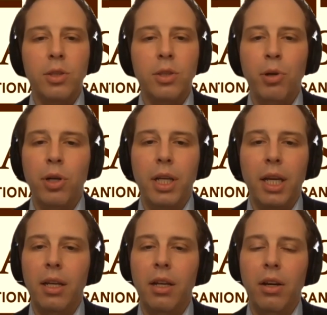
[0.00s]
to putting
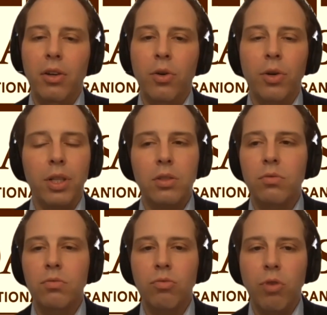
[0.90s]
in a notice
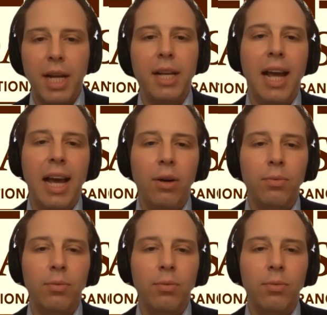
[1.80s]
right now?